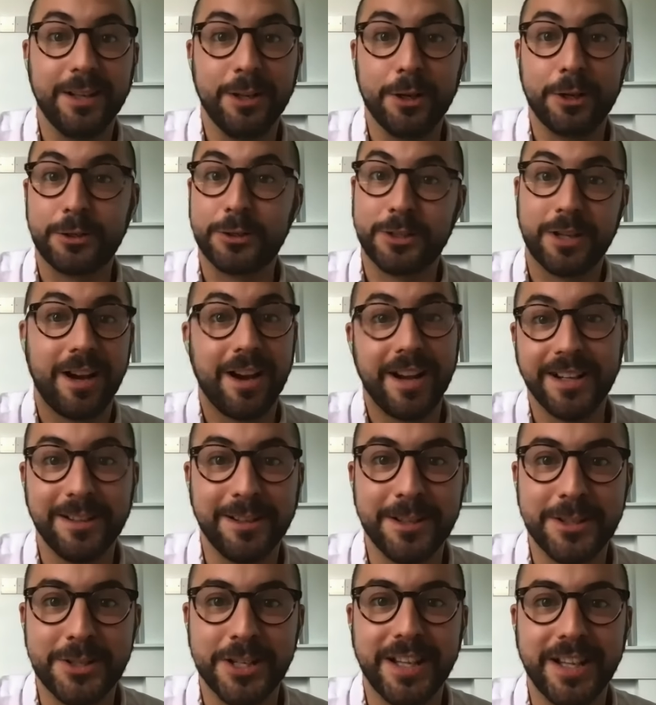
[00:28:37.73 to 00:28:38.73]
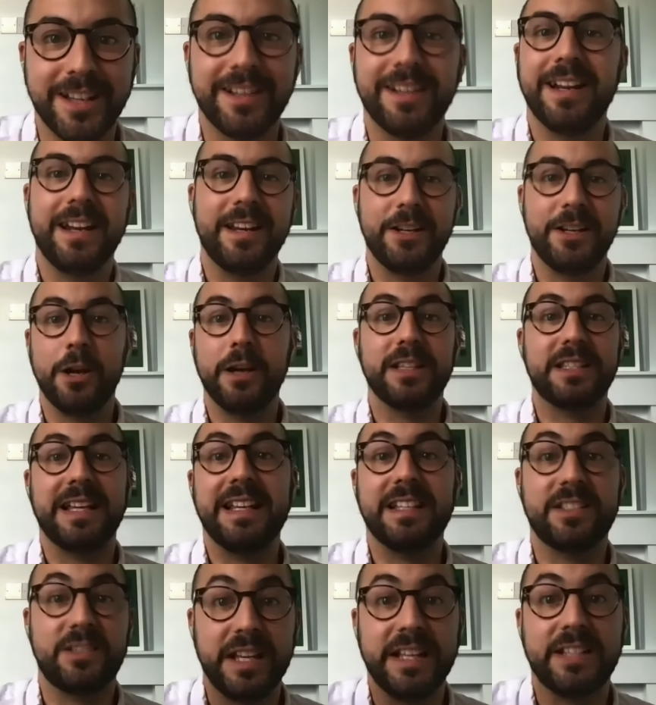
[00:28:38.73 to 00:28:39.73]
looks kind of legit and you know it's, and
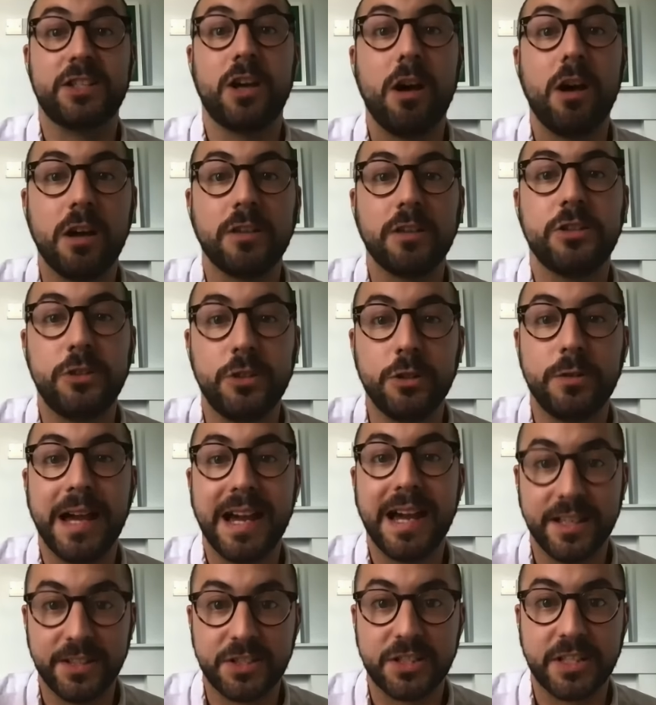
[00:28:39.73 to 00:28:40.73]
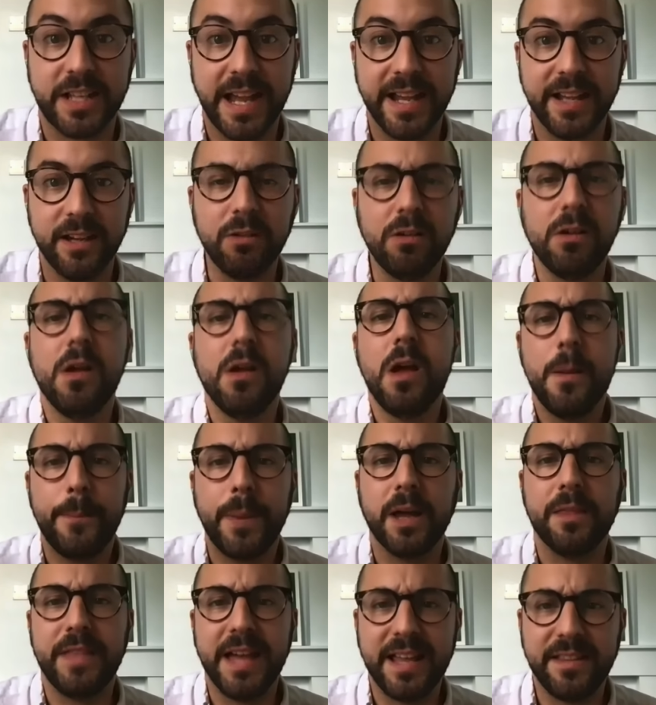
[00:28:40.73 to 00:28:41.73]
it's it's hard to do that at scale
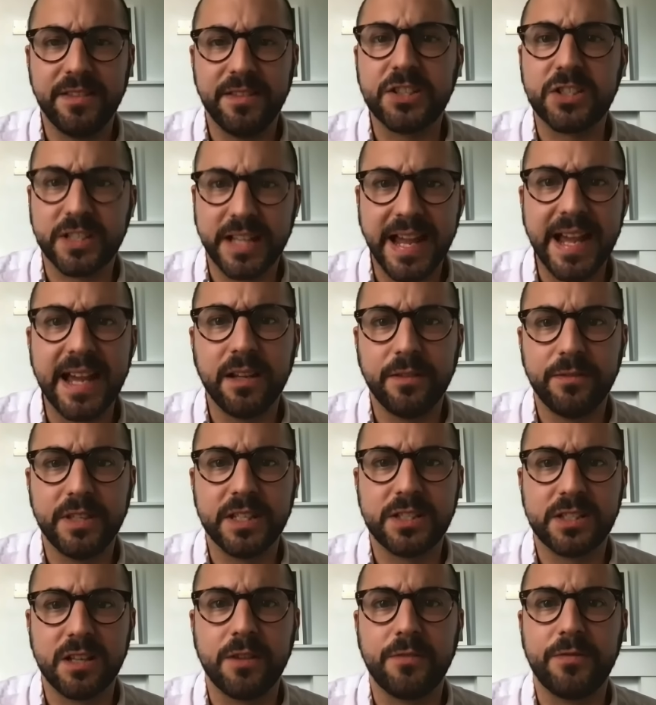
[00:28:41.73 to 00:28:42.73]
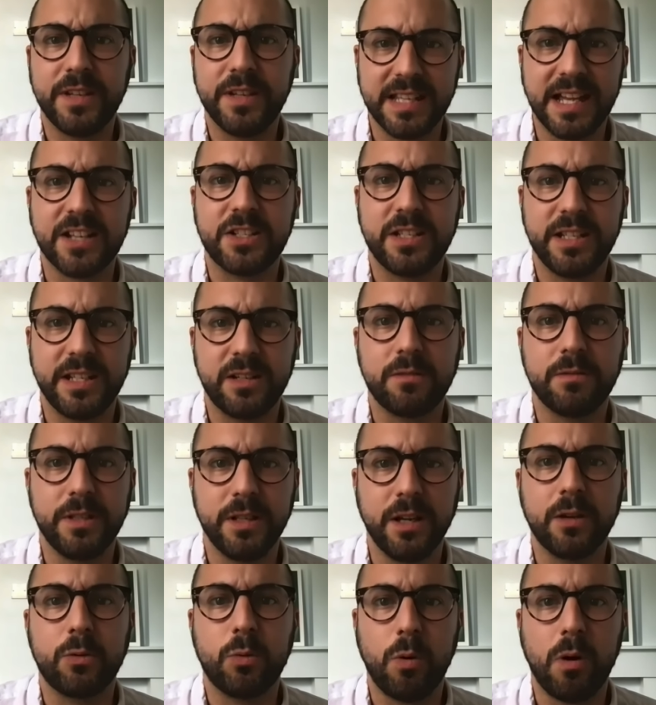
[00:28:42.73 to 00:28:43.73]
but then the scale of this stuff is actually you
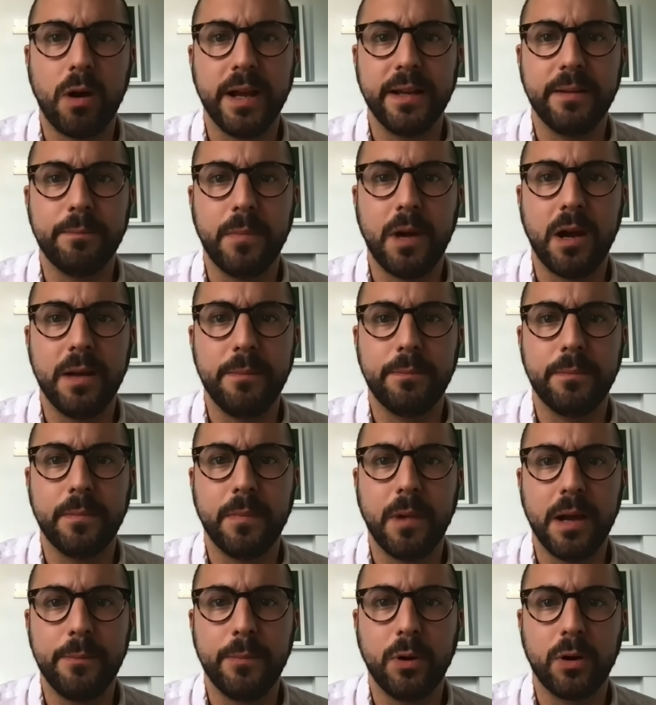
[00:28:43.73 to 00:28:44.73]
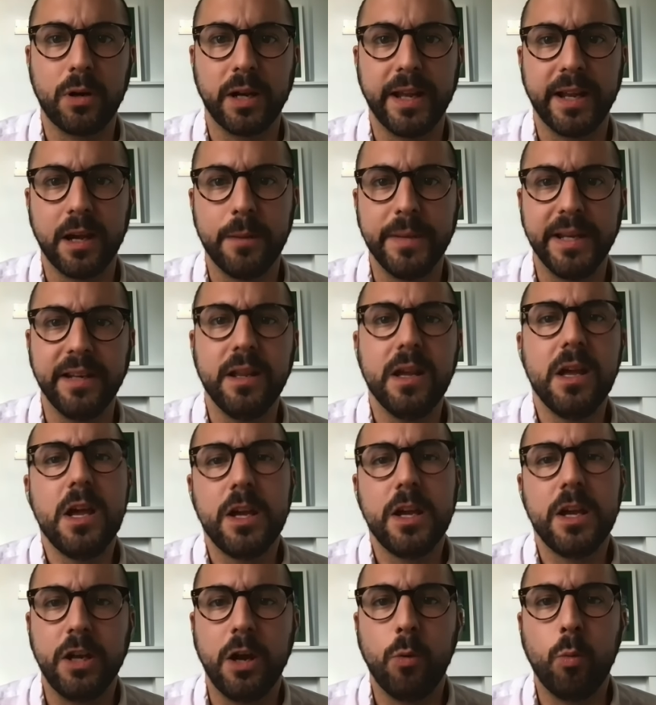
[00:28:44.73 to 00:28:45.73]
know quite mind mind boggling i mean
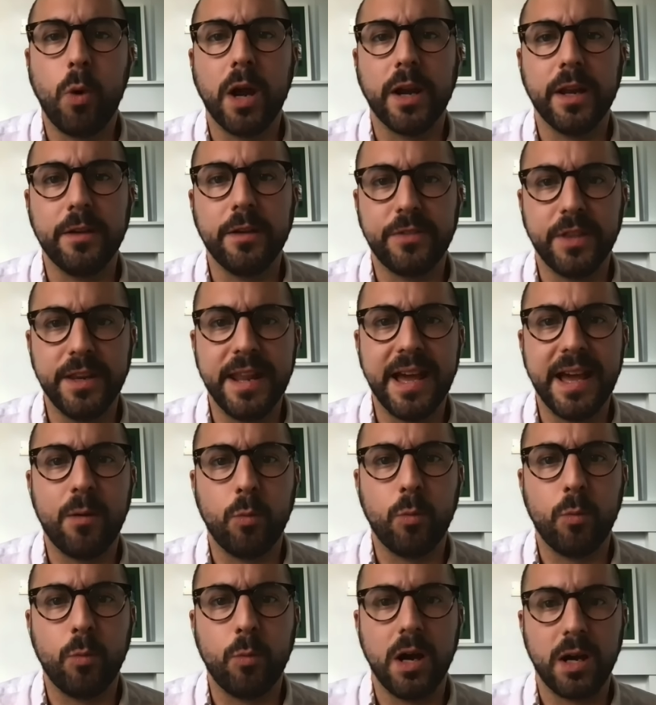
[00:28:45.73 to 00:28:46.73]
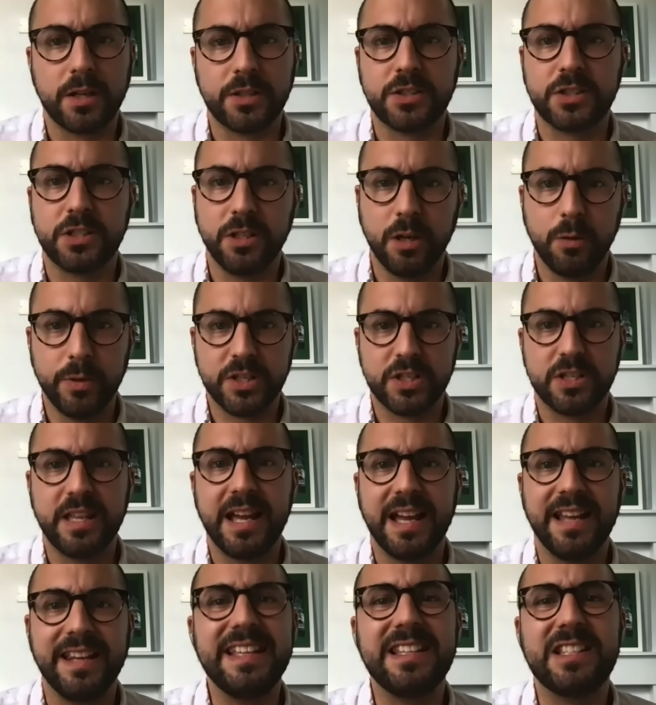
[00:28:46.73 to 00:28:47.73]
you know one of the networks you know which they,
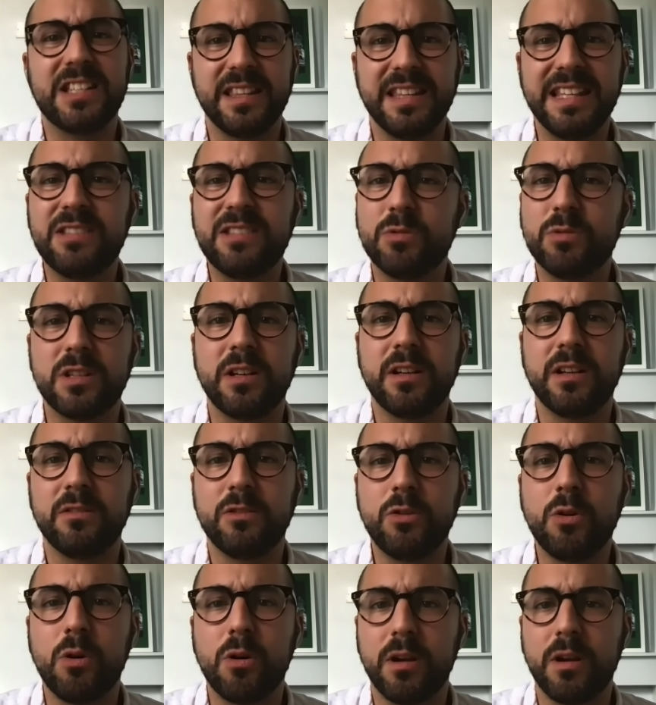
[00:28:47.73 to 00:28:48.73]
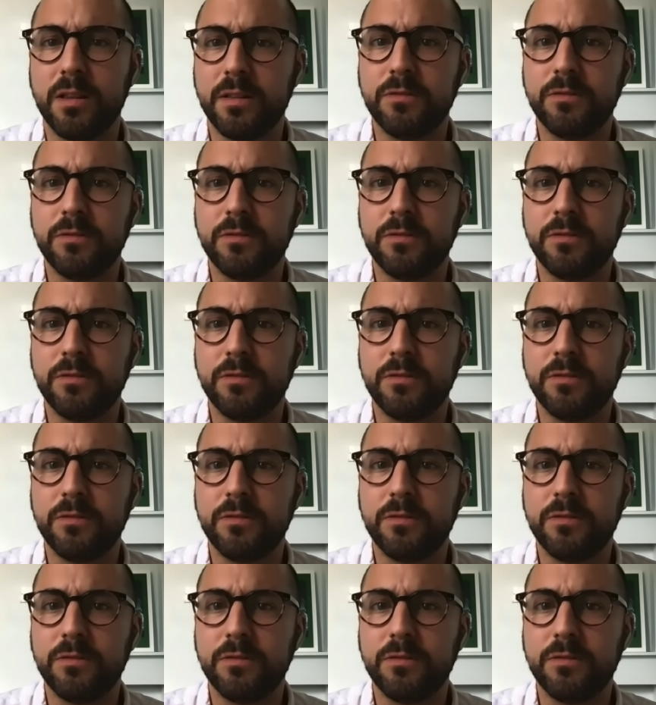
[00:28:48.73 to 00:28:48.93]
and these are this was a not a,